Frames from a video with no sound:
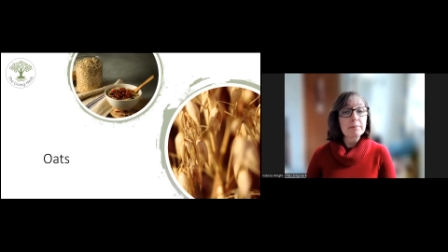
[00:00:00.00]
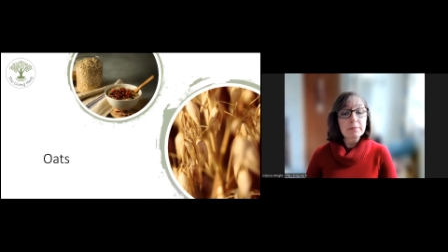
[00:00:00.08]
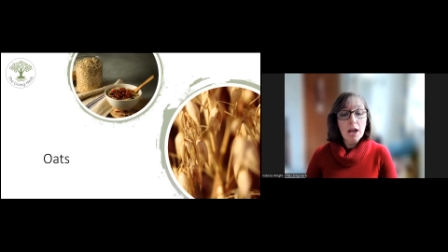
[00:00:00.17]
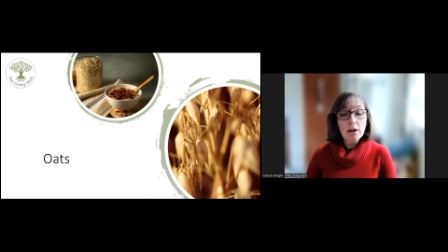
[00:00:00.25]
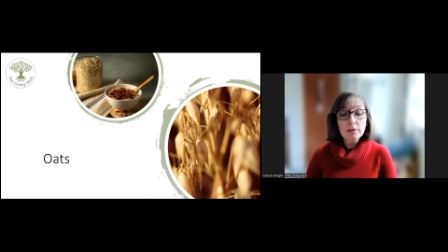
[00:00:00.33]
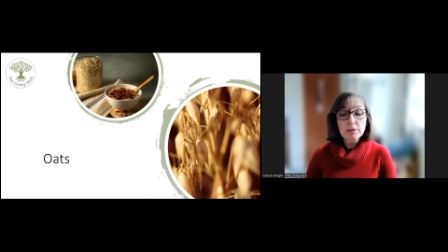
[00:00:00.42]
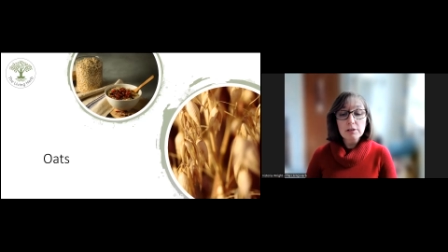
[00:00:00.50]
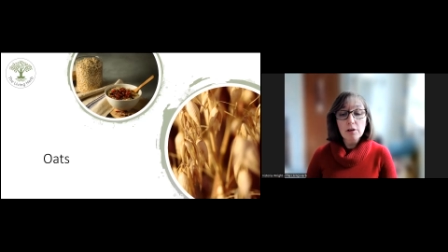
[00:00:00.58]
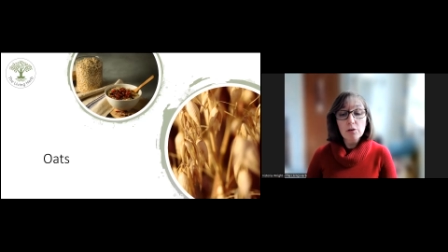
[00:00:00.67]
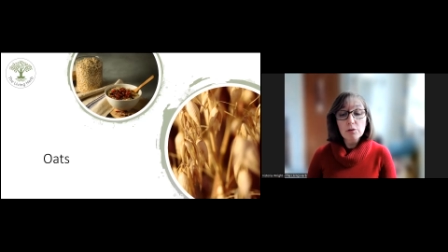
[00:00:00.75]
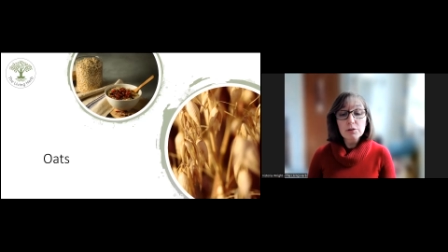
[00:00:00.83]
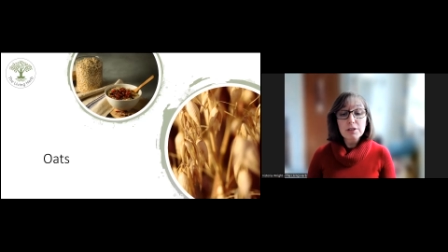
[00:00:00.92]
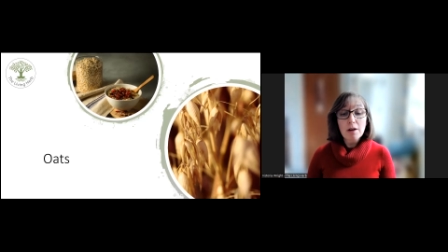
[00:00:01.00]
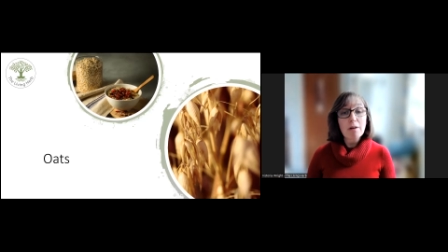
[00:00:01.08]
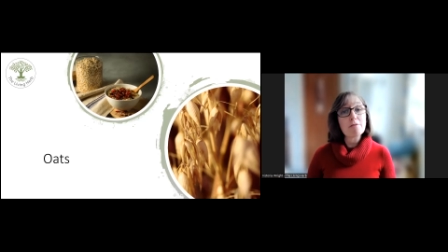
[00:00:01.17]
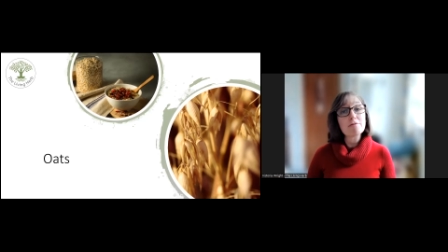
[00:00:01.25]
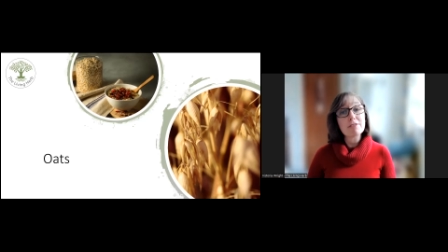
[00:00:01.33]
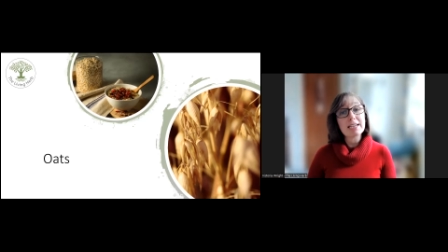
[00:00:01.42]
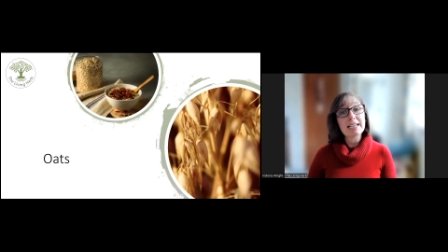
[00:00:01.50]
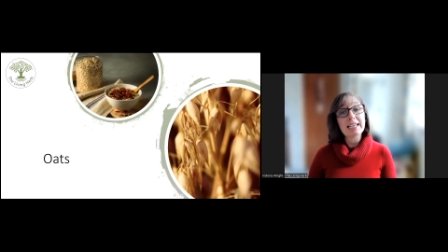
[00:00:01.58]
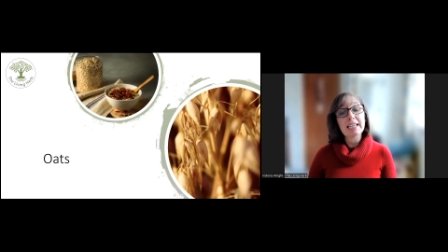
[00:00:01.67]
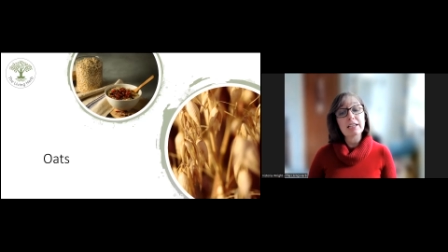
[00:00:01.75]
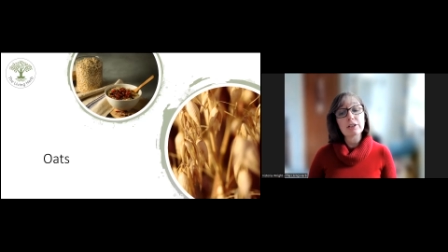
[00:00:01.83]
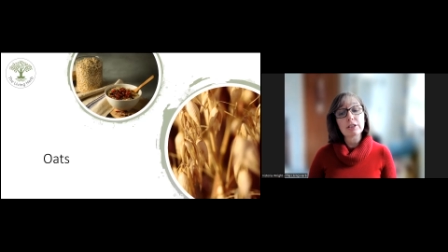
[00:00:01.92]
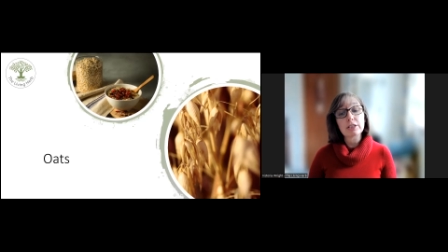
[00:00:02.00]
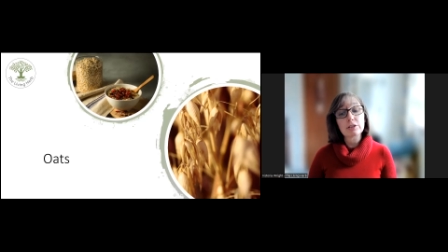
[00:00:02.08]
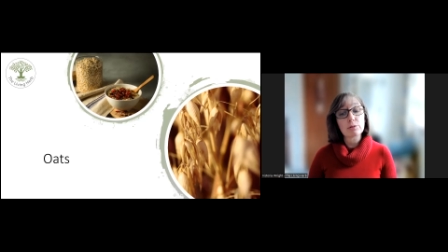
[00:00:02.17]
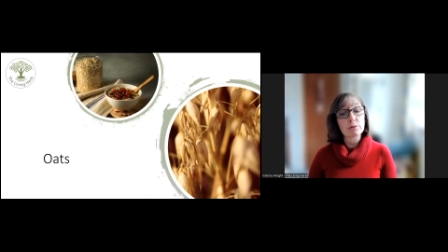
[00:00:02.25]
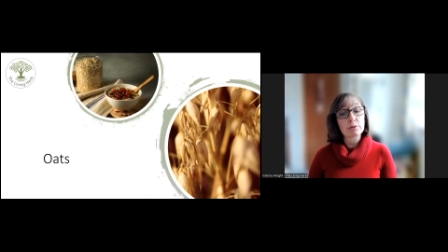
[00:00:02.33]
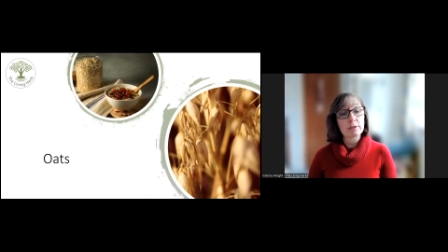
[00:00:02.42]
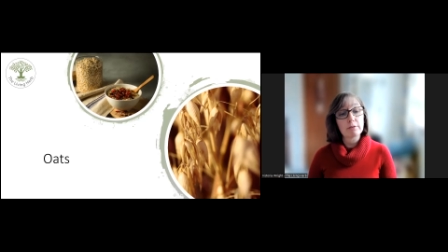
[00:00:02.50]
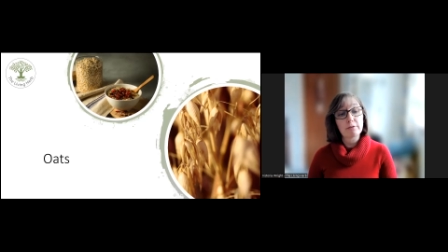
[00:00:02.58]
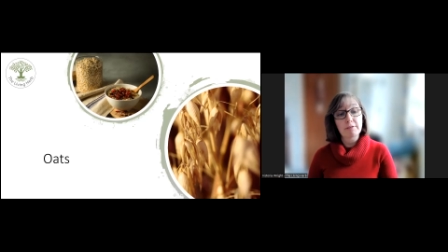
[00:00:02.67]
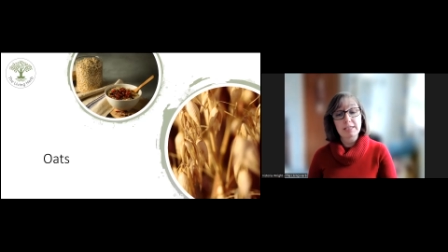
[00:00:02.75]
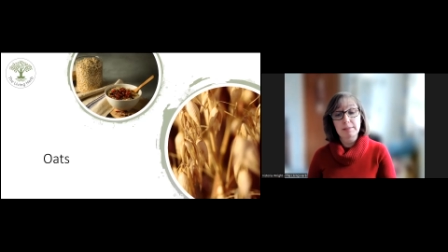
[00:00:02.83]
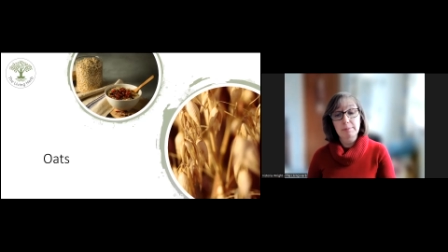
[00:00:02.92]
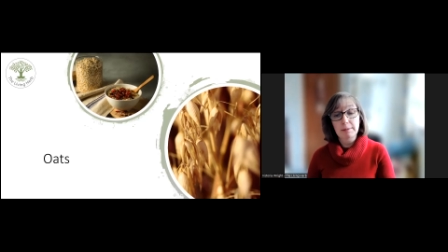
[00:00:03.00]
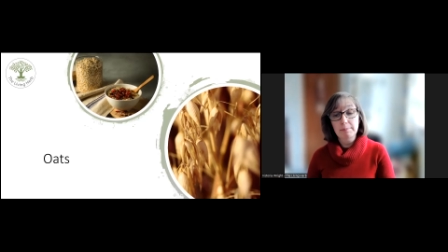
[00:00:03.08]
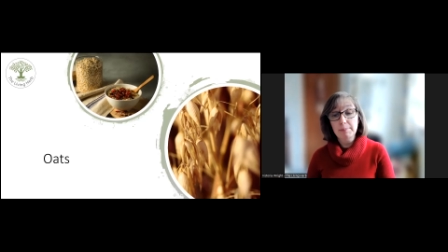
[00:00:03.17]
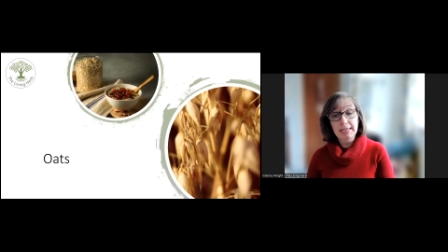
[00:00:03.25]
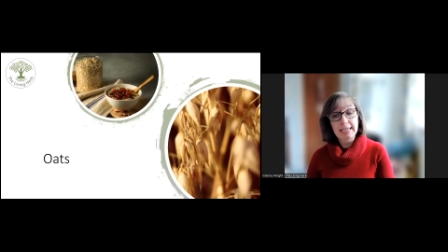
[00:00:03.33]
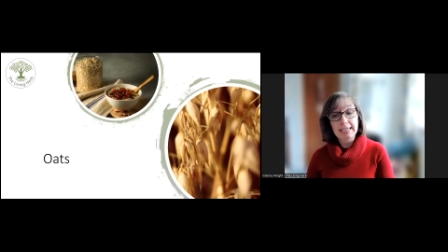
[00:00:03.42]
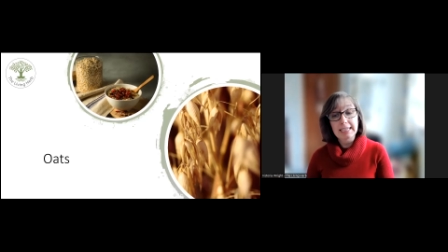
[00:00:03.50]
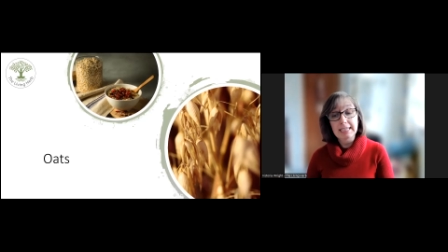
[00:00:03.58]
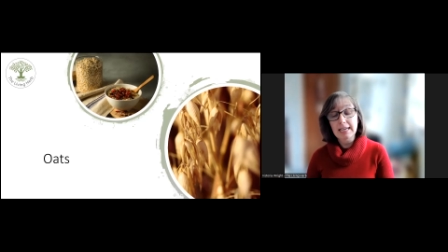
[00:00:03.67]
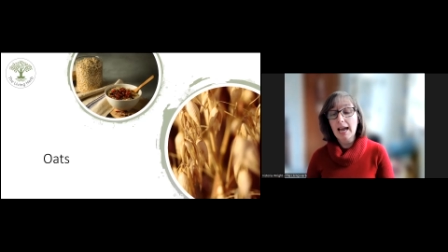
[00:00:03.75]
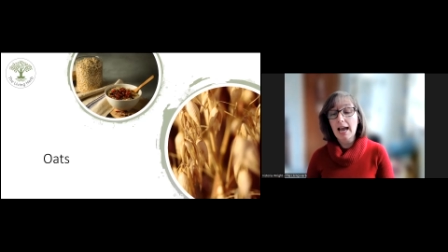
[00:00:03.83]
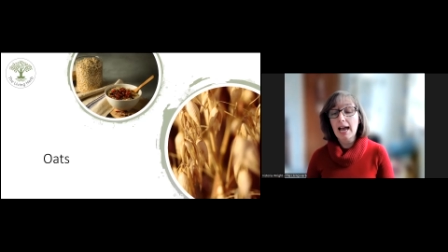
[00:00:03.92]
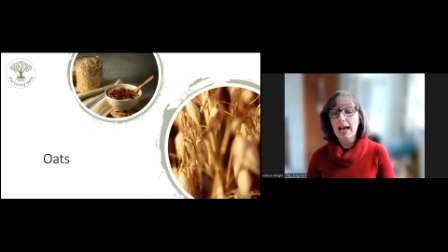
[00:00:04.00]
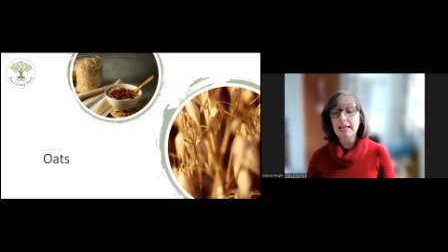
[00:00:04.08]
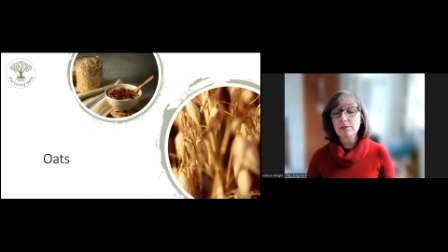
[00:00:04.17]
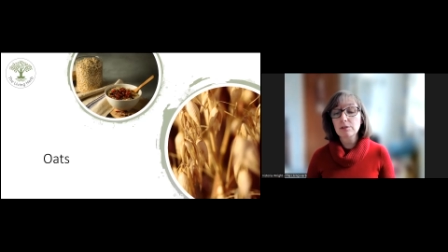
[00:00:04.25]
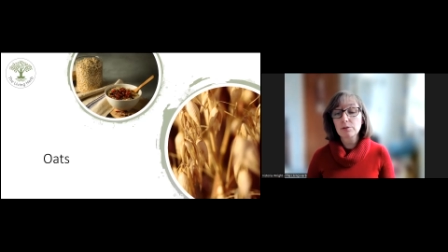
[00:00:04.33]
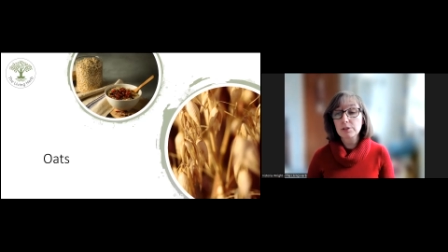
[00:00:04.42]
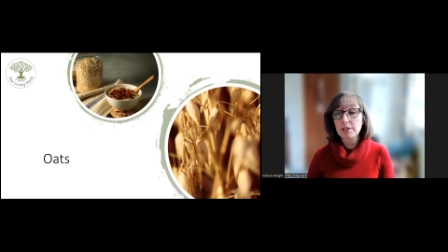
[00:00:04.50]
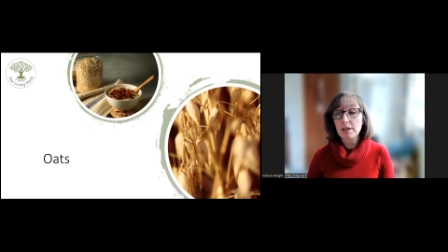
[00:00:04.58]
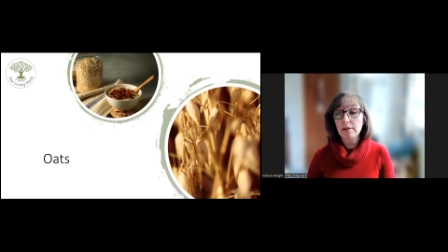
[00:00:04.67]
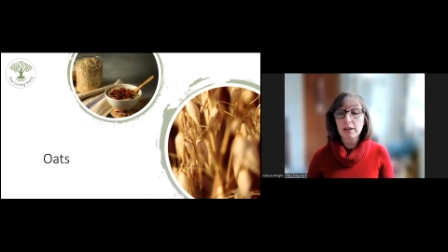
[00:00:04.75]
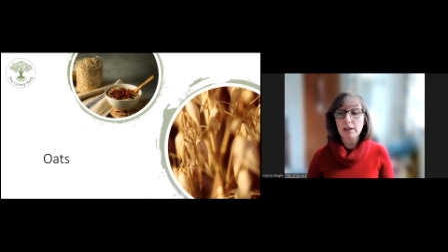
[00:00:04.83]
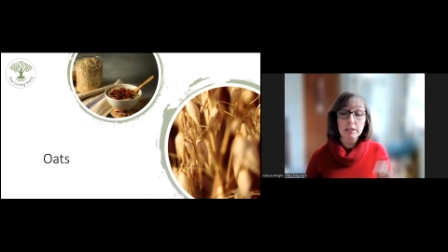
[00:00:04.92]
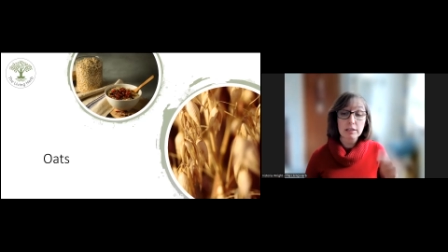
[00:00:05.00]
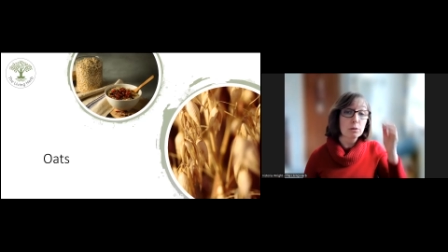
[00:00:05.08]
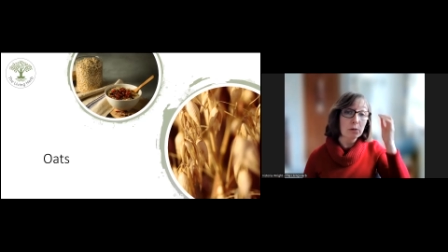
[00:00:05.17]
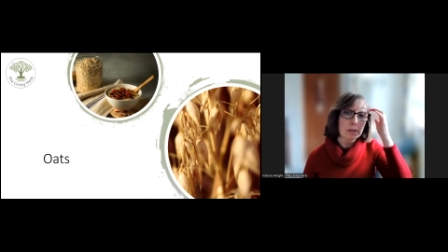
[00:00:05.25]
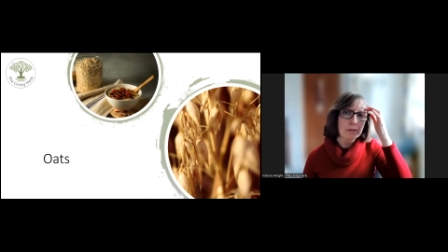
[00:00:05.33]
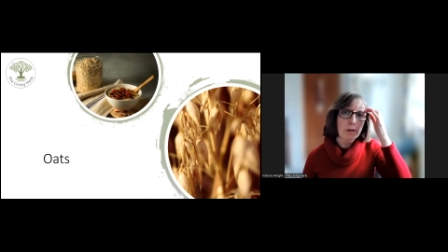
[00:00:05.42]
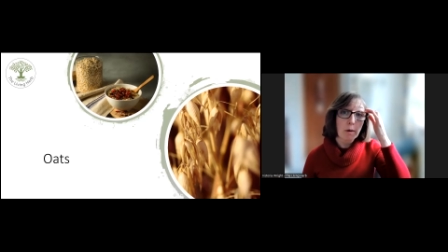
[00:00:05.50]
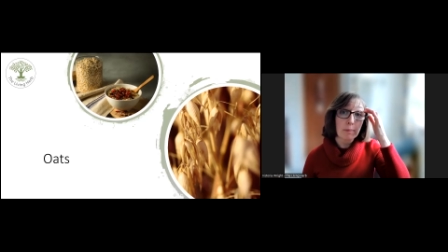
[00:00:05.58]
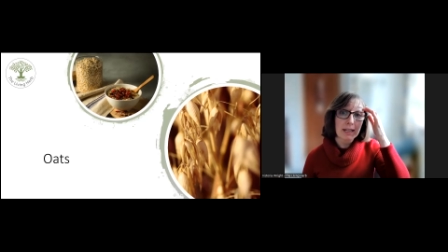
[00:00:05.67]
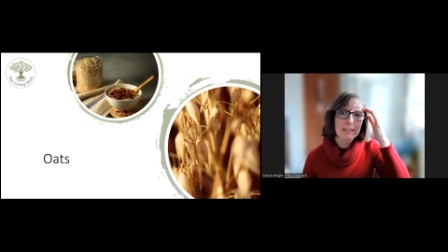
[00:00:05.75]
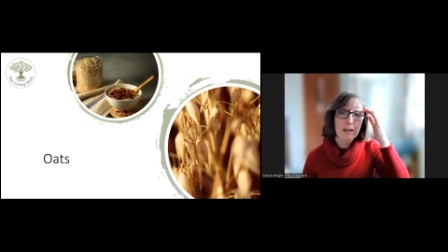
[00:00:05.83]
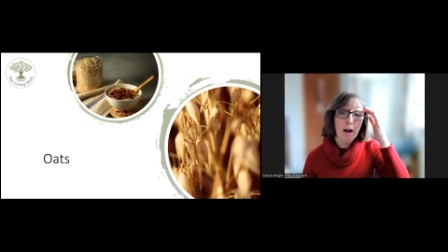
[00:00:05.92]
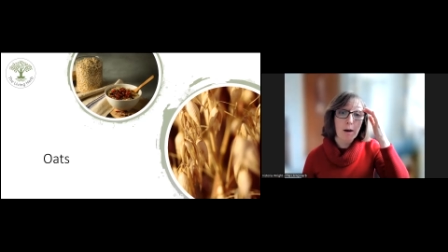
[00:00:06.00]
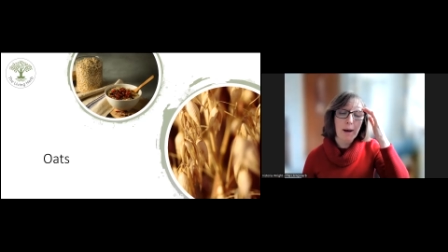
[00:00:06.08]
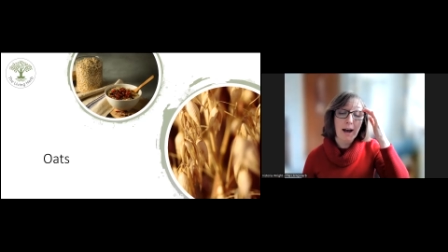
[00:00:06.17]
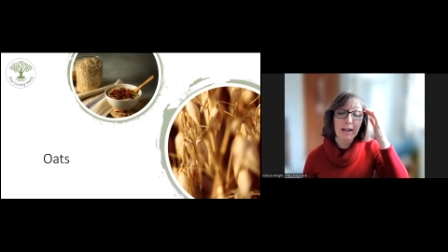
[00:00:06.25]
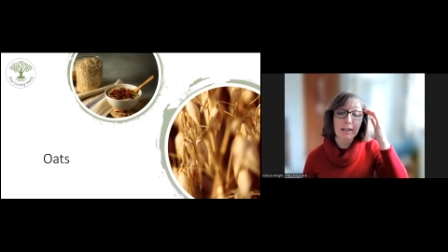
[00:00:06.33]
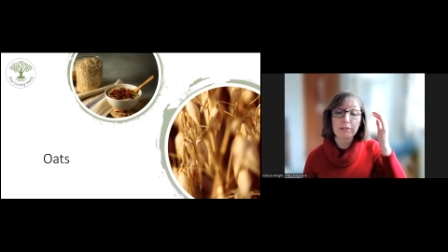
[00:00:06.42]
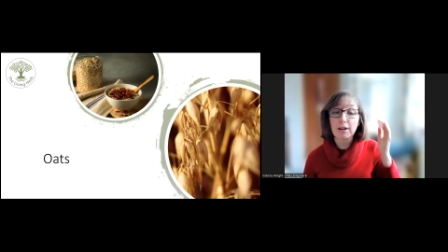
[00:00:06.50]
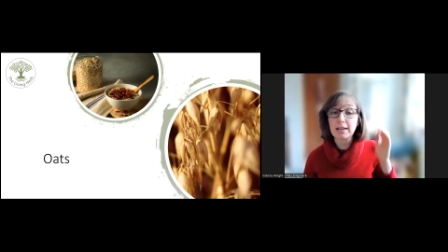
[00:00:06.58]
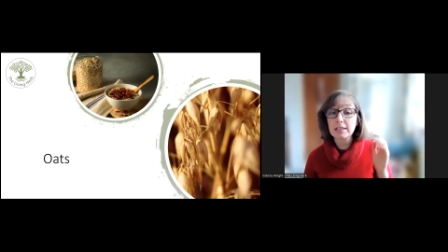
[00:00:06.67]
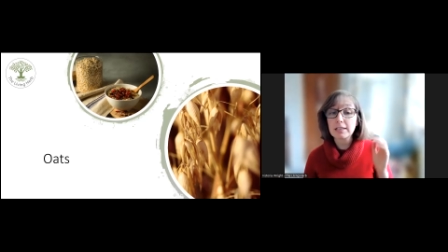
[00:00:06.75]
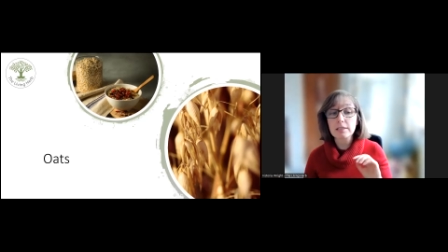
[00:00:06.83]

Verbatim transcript: Oats are also a really good source of vitamin B and also a good source of complex carbohydrates.